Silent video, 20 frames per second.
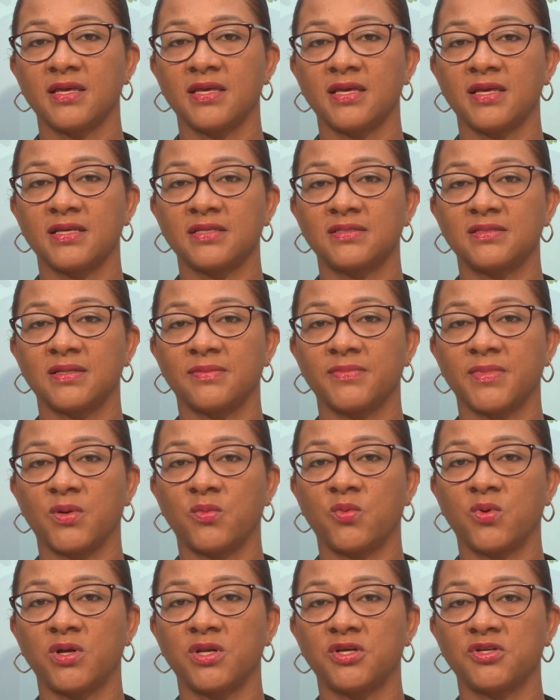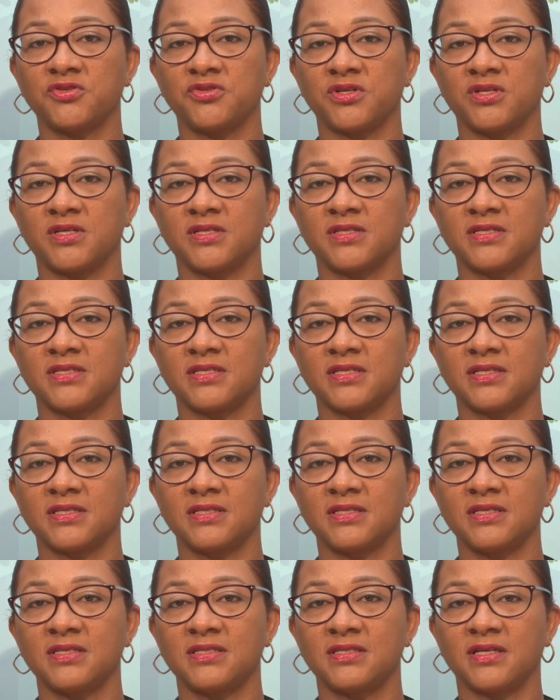Case number
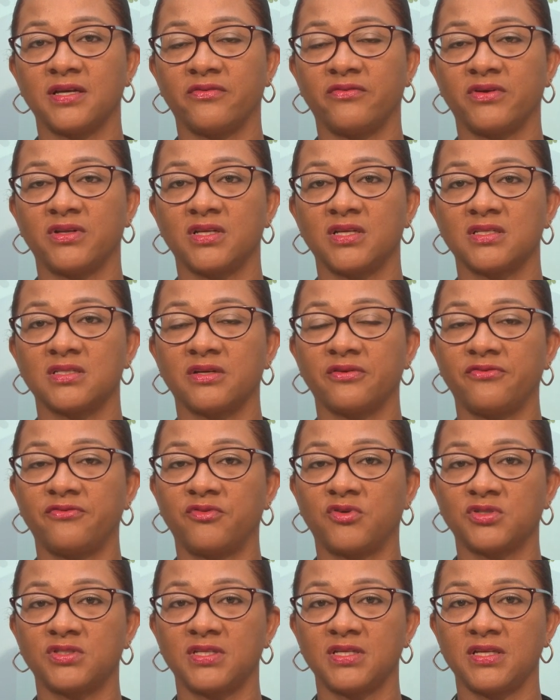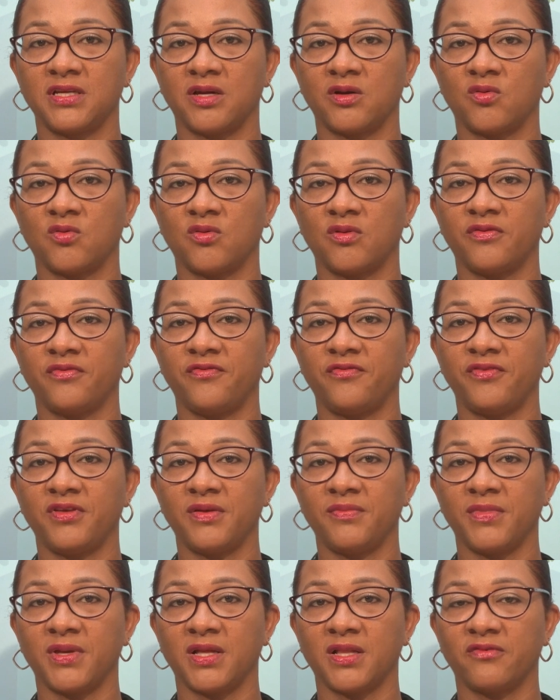167 is a 40-year-old
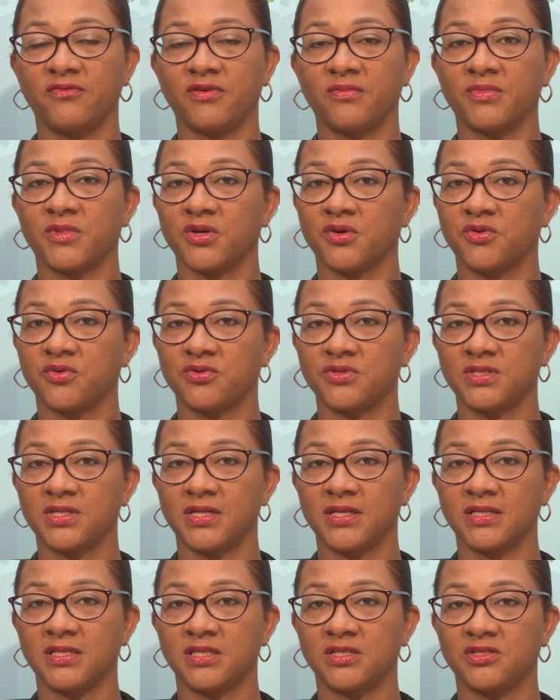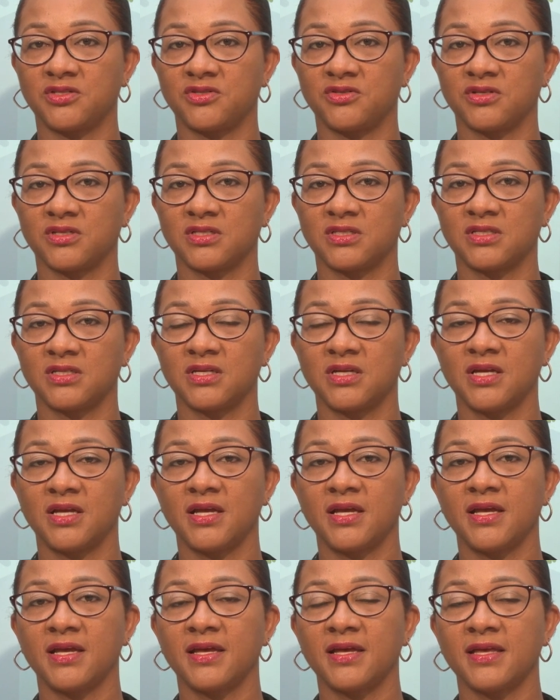female from the Gros Islet district.
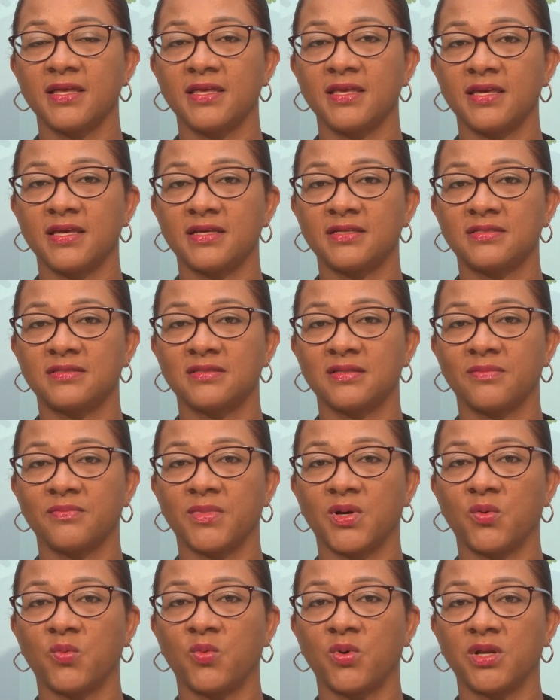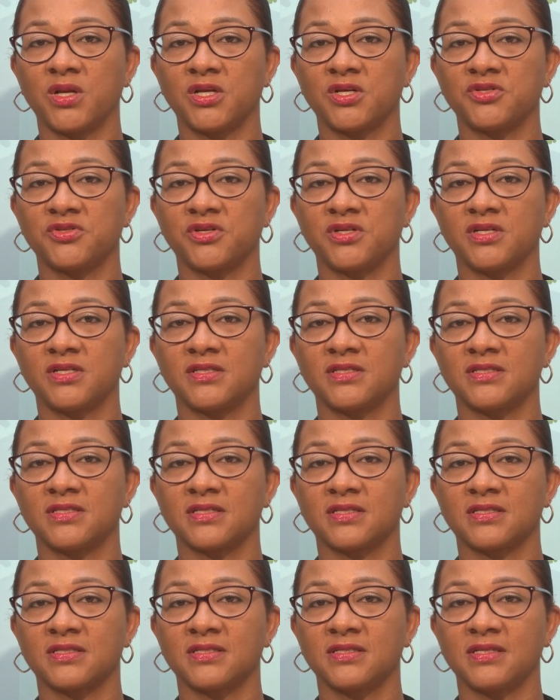Case number
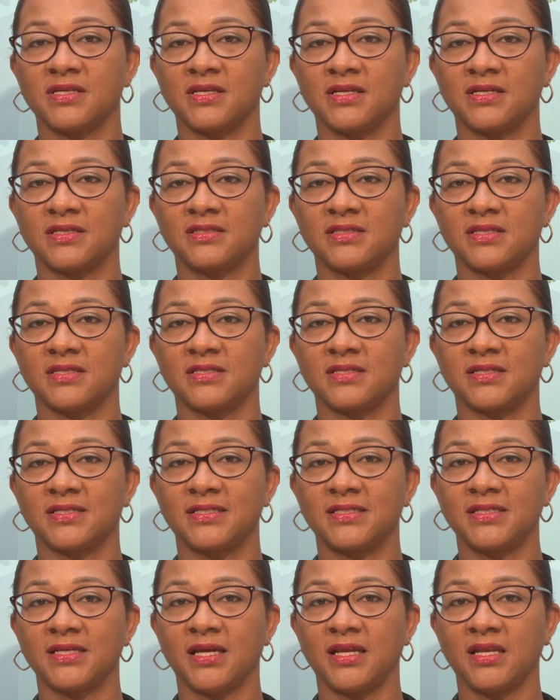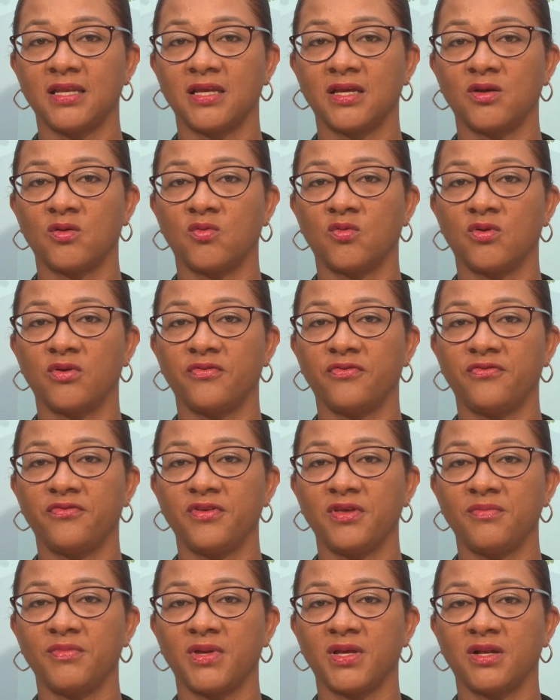168 is a 10-year-old
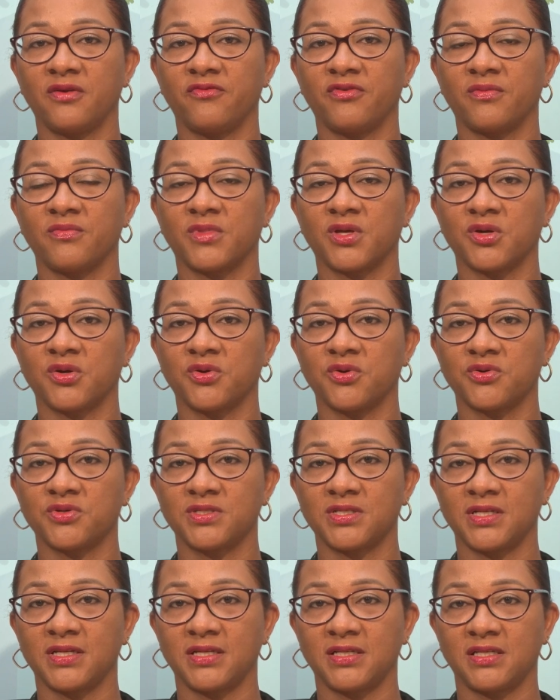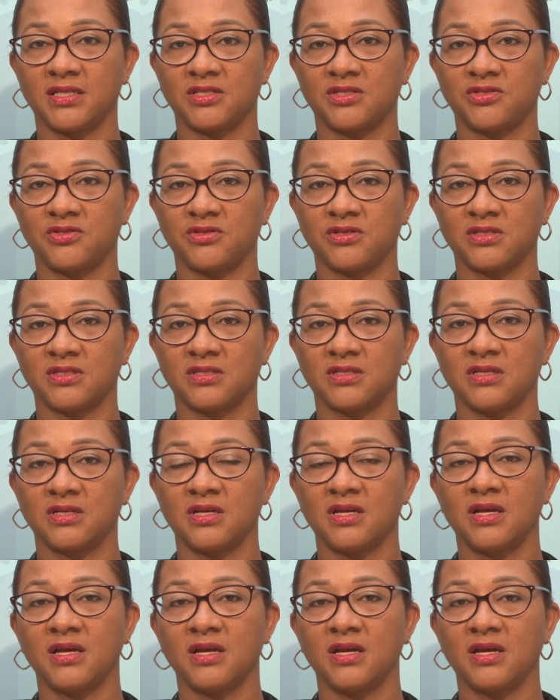female from the Gros Islet district.